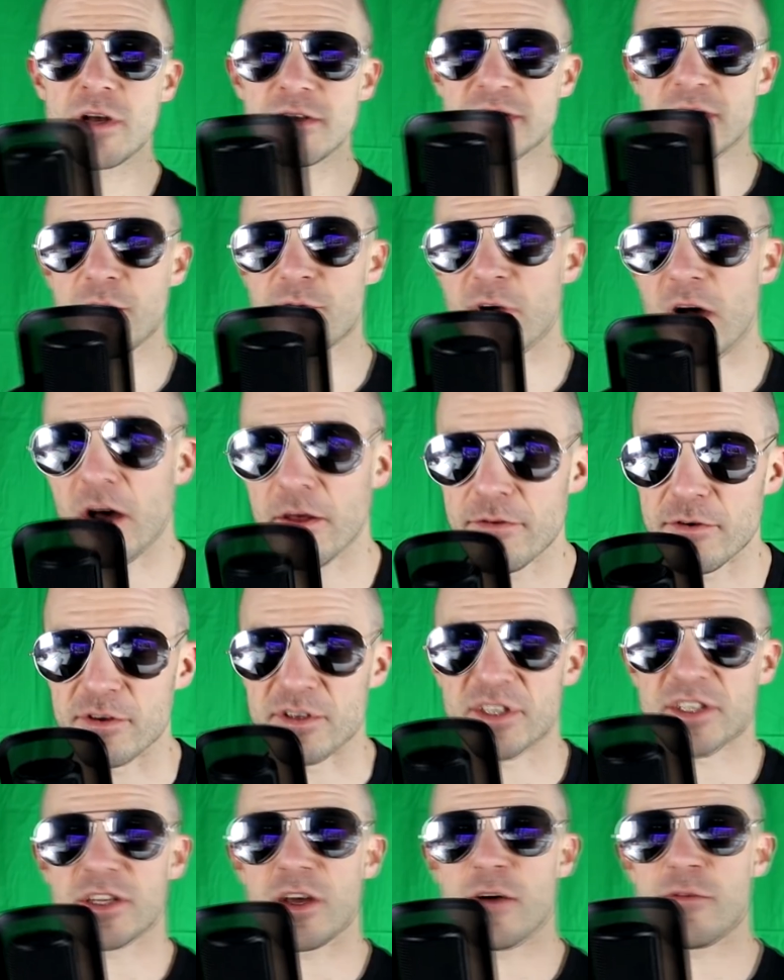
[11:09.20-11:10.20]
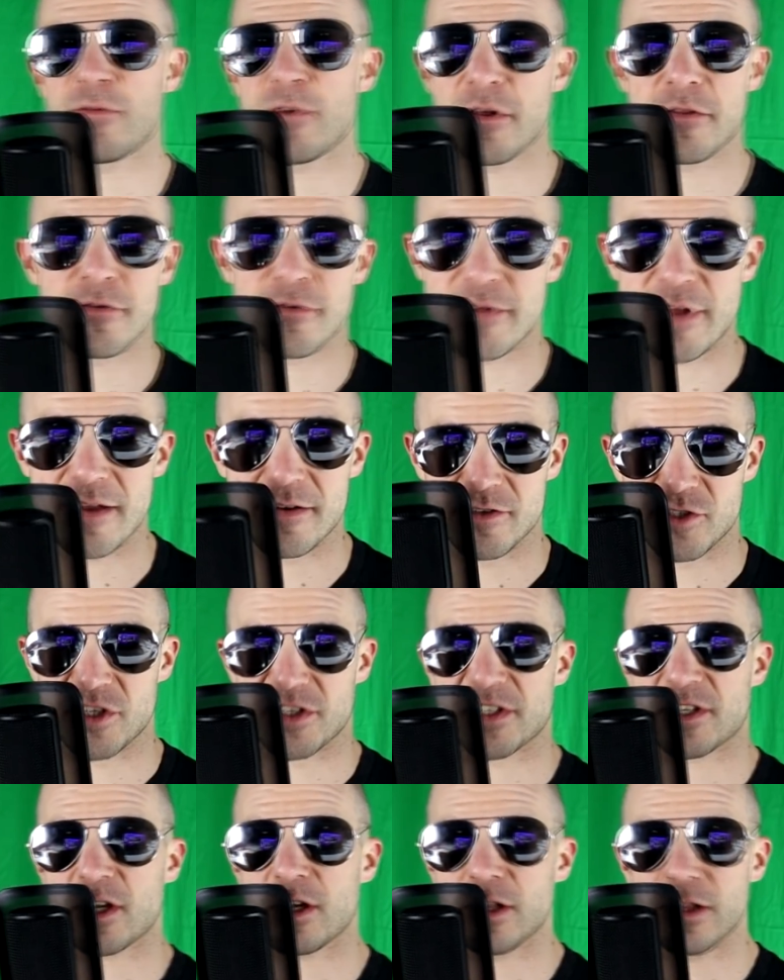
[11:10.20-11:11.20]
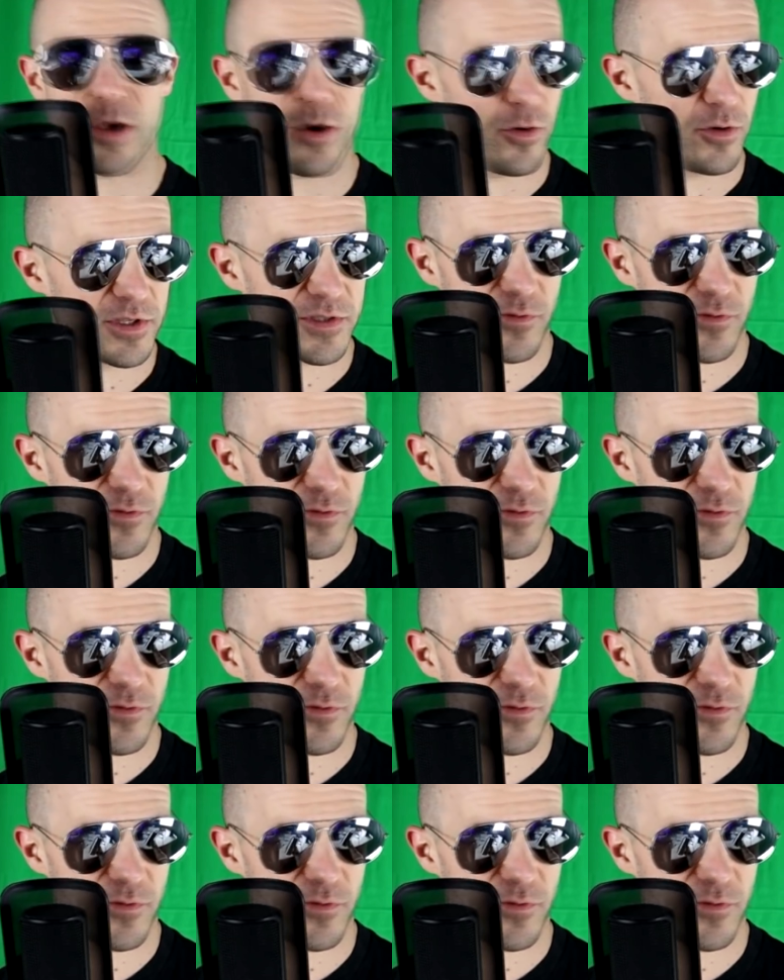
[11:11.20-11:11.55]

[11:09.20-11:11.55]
also have other stuff other than just clothes.